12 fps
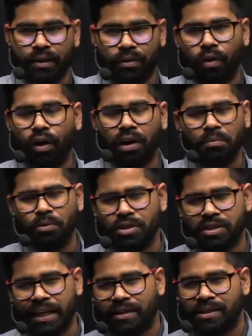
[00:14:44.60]

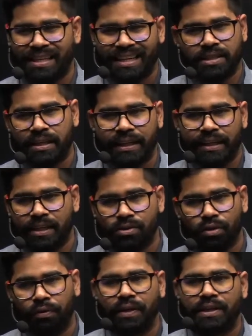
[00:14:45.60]
almost like 60 years
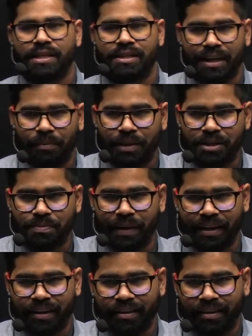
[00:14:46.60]
of its establishment.